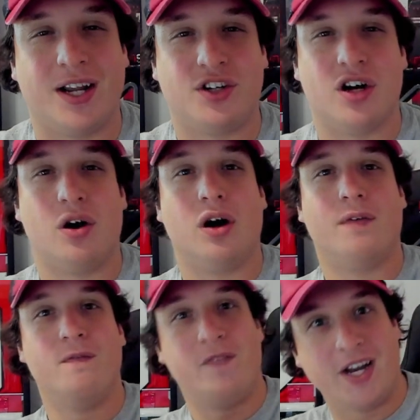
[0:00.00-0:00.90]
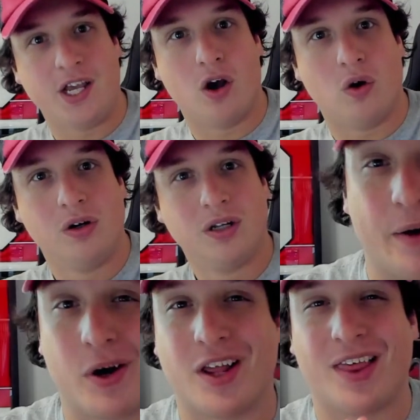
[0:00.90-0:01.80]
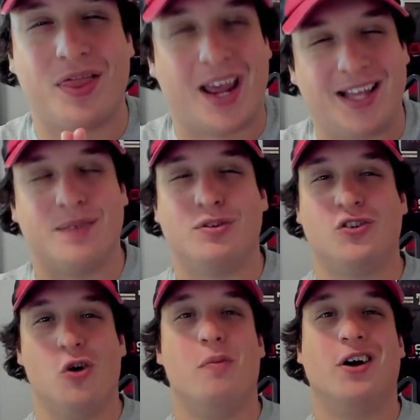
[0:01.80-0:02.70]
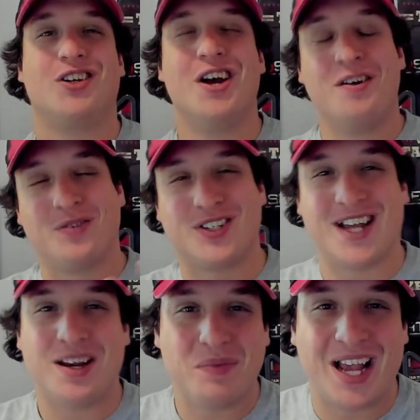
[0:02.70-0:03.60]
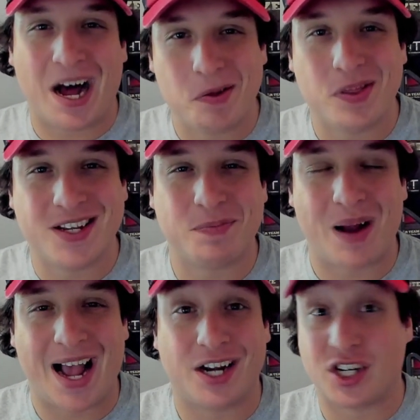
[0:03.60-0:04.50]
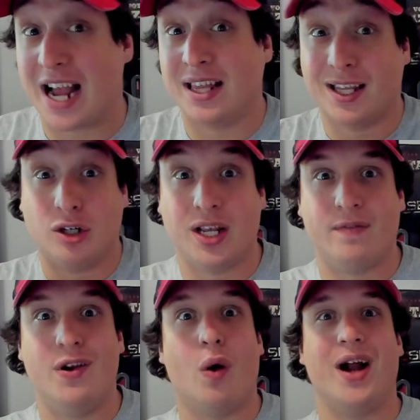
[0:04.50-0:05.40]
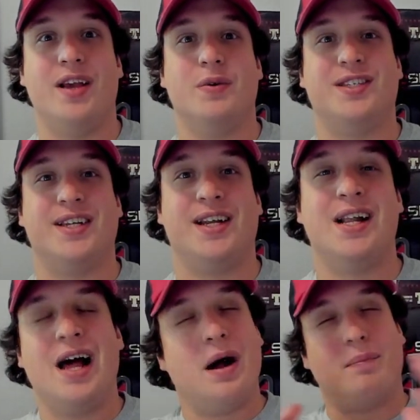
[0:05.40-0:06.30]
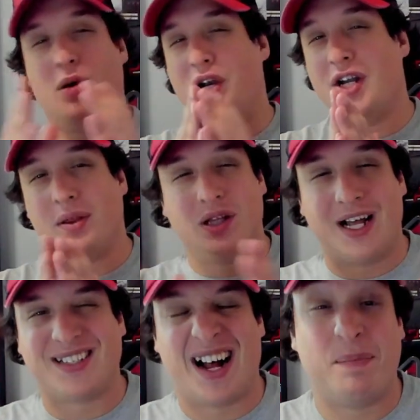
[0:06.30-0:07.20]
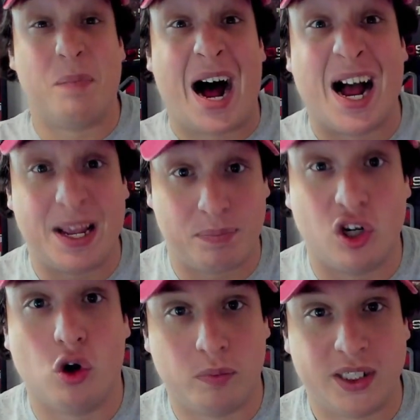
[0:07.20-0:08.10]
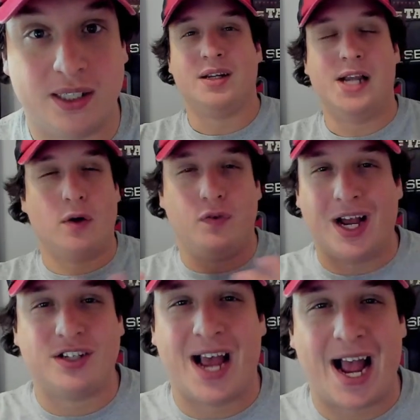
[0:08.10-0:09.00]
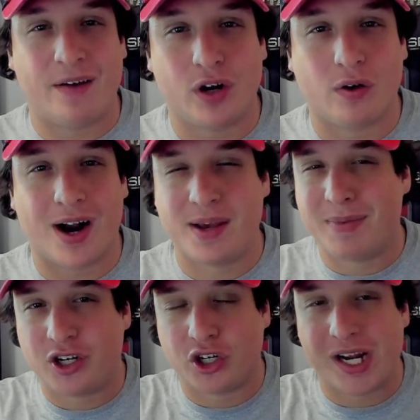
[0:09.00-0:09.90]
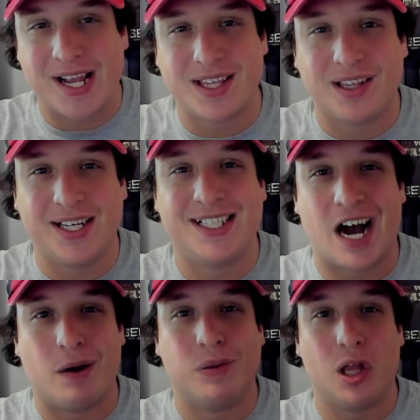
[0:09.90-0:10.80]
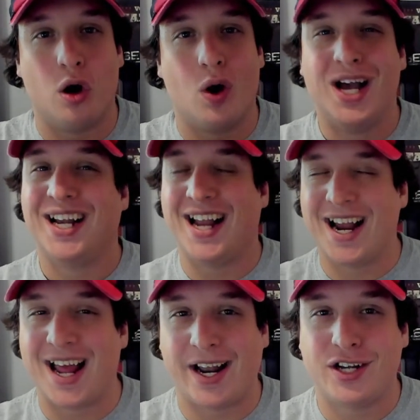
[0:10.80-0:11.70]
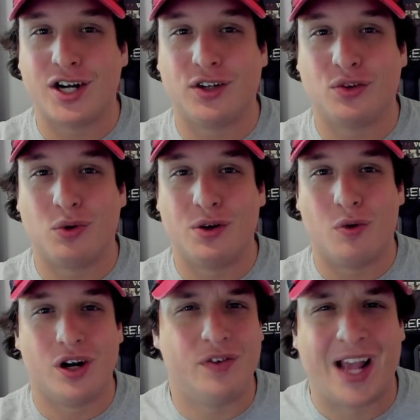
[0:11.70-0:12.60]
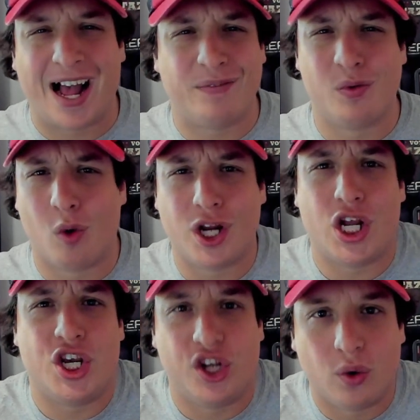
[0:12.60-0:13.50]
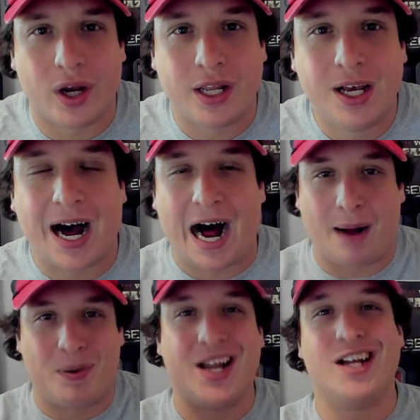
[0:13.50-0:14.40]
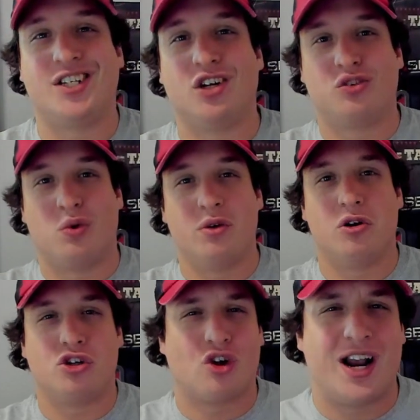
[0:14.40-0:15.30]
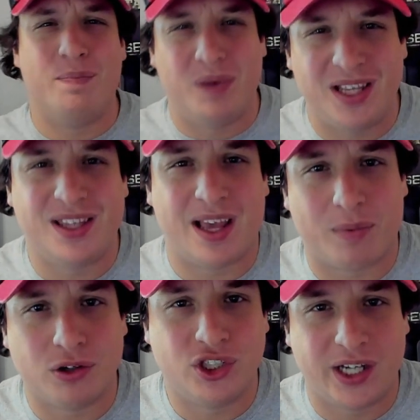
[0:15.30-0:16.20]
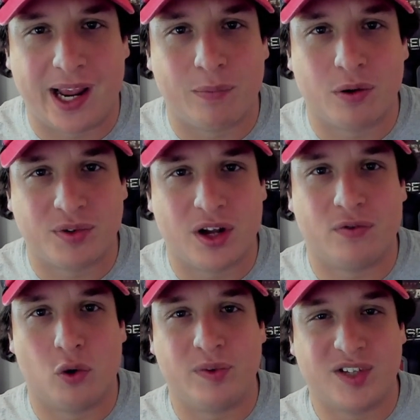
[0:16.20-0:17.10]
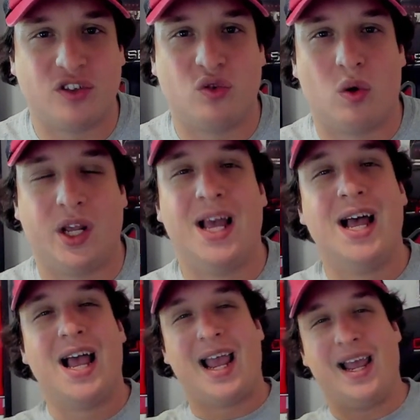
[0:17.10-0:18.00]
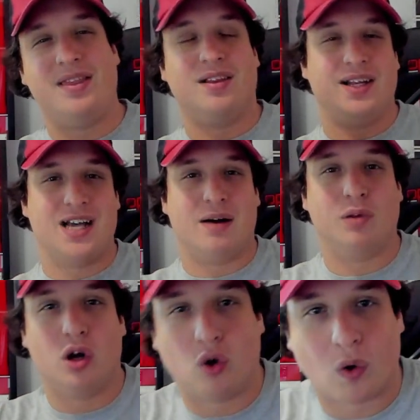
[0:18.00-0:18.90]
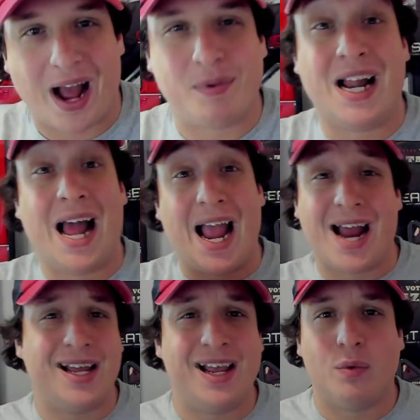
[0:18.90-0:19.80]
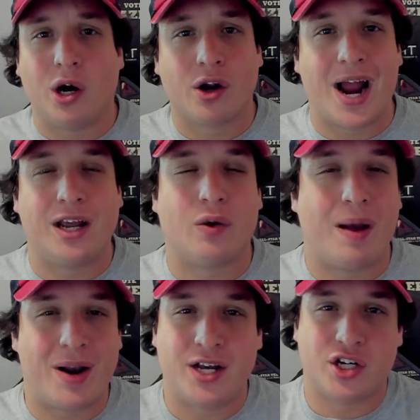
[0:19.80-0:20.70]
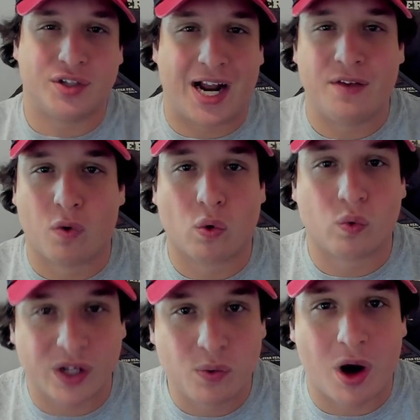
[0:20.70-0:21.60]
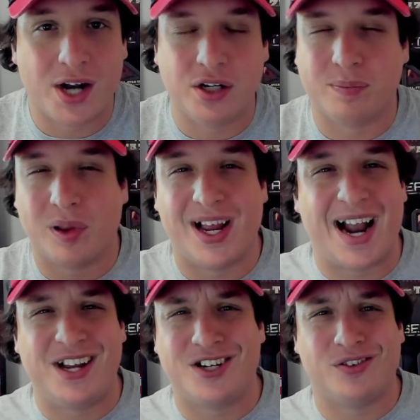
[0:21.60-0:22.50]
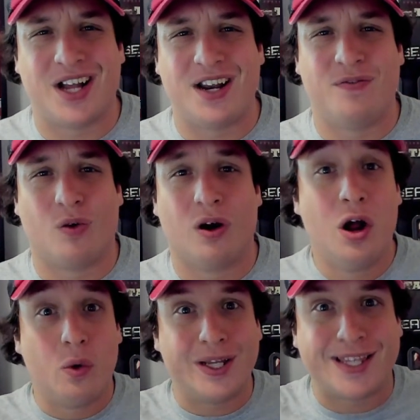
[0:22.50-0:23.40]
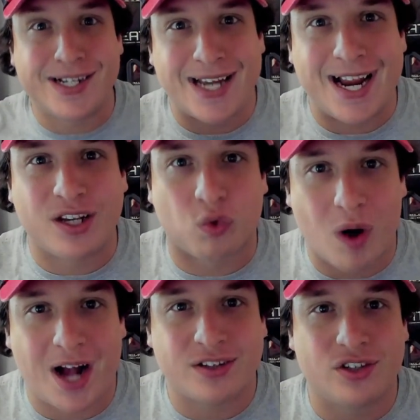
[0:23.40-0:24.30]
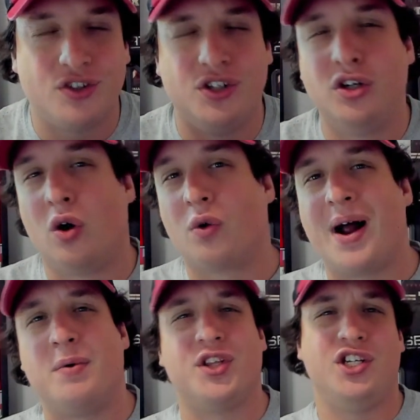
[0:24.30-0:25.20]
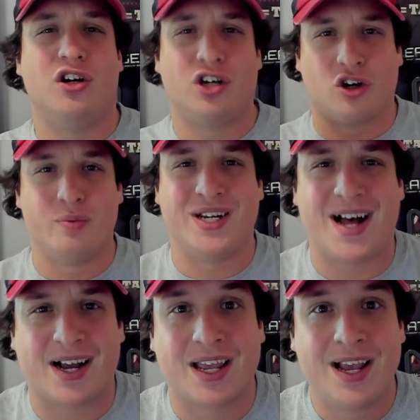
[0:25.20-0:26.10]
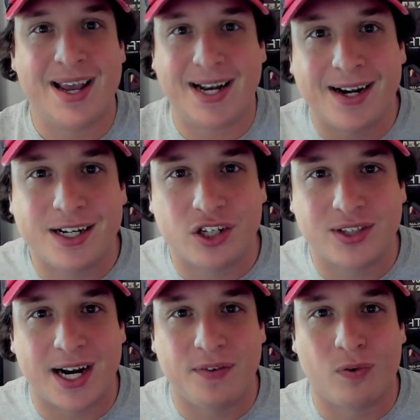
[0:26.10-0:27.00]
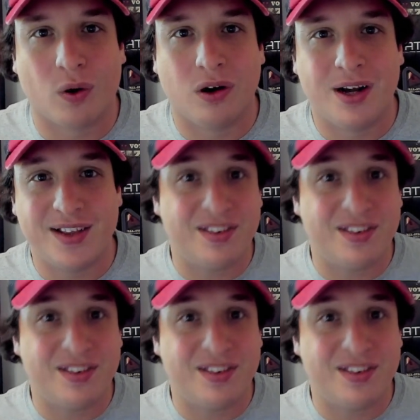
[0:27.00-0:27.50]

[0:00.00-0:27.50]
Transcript: H L video. I want to thank them so much for sending me out this package. I literally have no idea what's in it, but nonetheless, I'm hyped to open it. Now, if you guys haven't already, make sure you hit the link down below. Get N H L twenty-one. If you haven't, what are you doing? Hop on N H L twenty-one. Try to beat the M L G Gamer himself, DontBeSaad twenty. Hit the link down below. Grab it. And hey, while you're at it, grab N H L ninety-four Rewind. You can play N H L ninety-four with today's rosters. You can go around with a young Kirby Doc and N H L ninety-four. It's